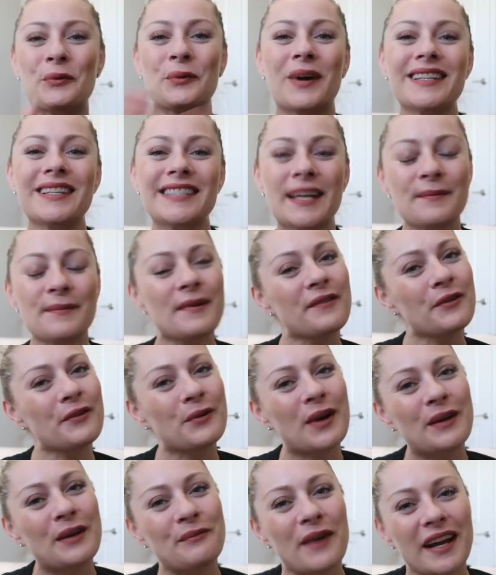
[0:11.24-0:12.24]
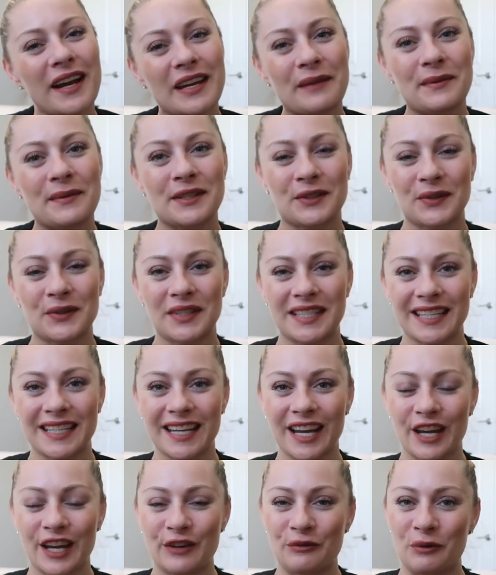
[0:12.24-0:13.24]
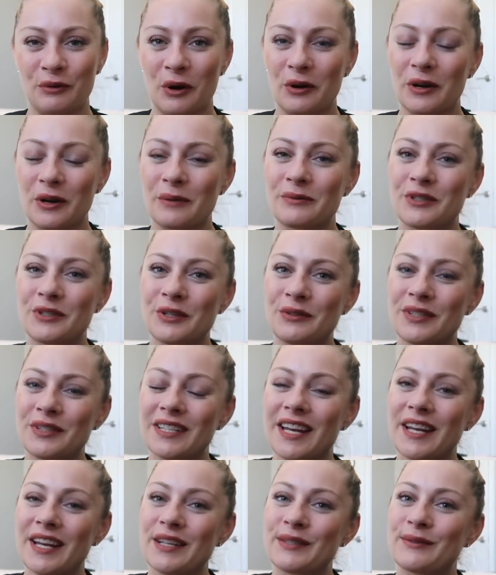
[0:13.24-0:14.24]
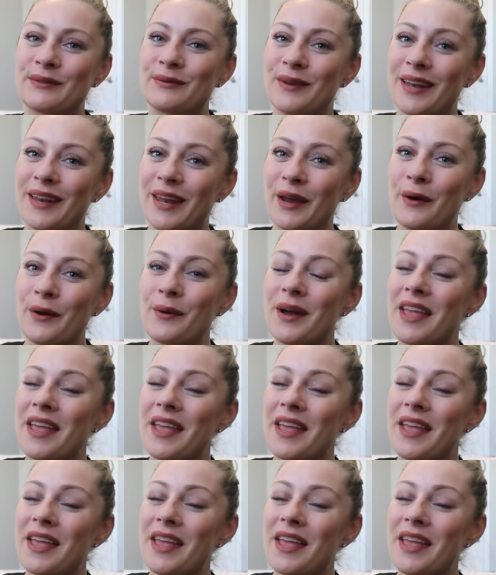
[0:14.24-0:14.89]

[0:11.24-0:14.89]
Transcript: What's up everyone, my name is Christy and welcome to today's video.